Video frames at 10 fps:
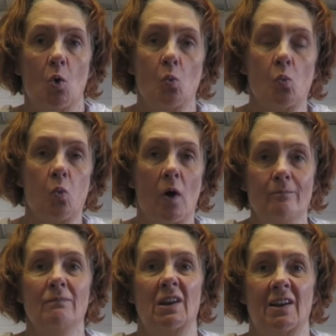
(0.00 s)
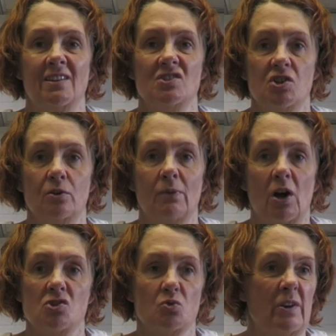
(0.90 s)
1 minute too
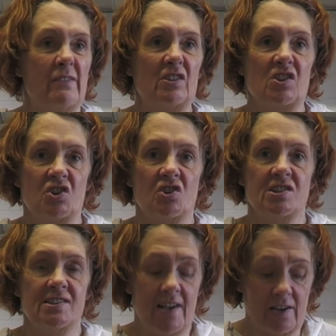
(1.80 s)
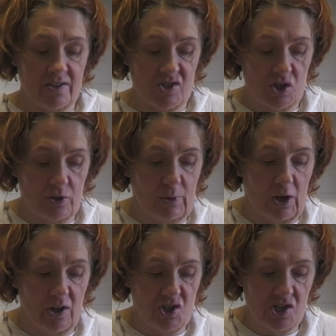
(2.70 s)
much or even 30 seconds too
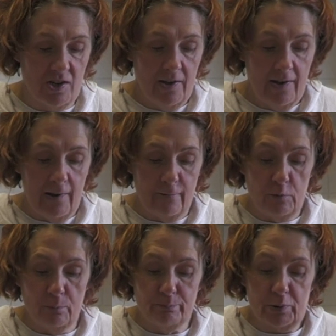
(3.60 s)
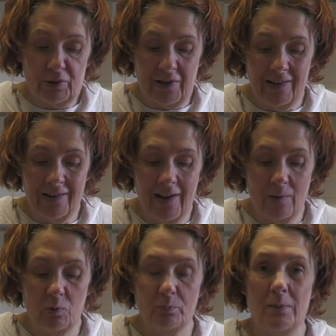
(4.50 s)
much, if you burn it,
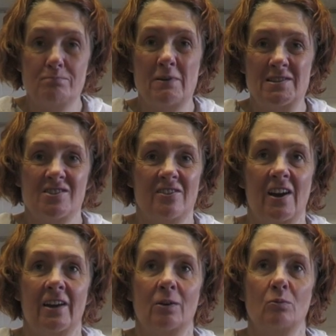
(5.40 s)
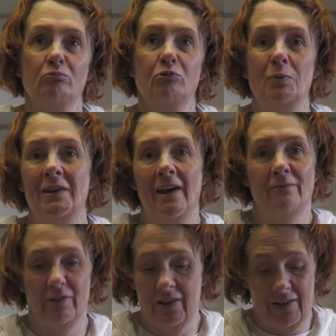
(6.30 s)
it will be bitter and it will ruin
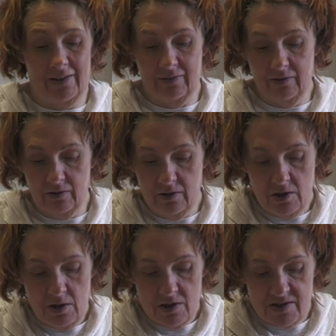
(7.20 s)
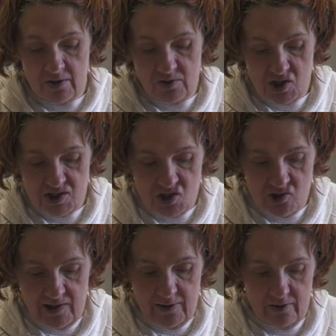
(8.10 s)
everything. So just
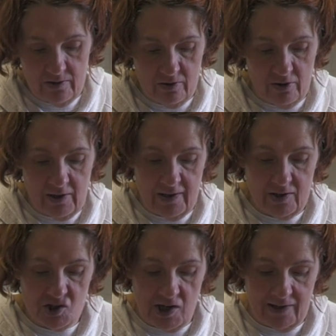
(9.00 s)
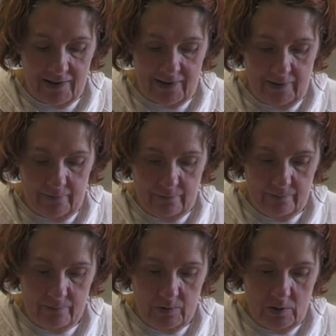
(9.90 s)
treat garlic gently.
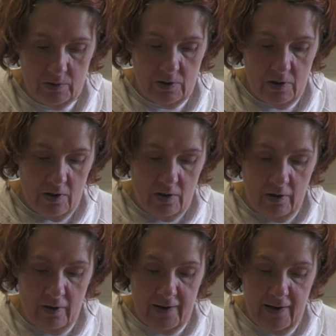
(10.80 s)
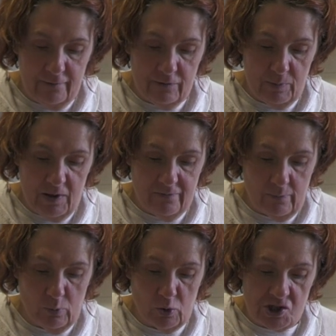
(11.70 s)
I have to be even
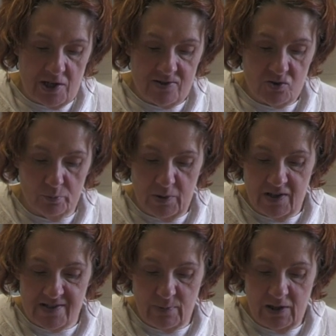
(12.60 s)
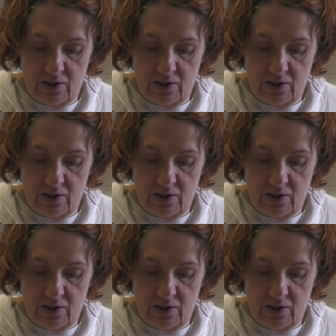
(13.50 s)
more gentle because my